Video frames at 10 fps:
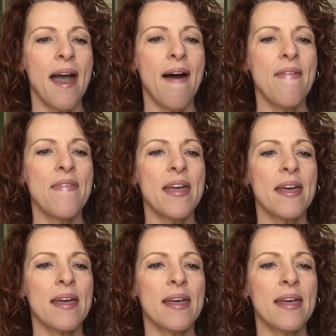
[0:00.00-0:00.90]
And
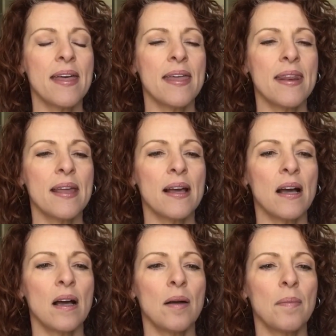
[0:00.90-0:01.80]
then
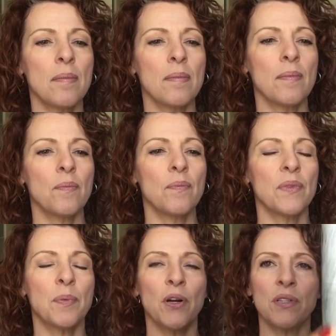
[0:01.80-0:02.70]
the
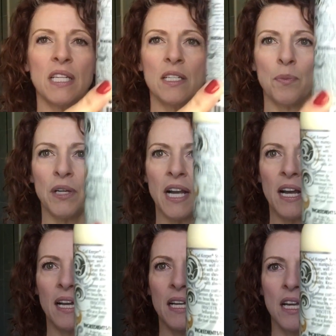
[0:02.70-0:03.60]
protein is pretty high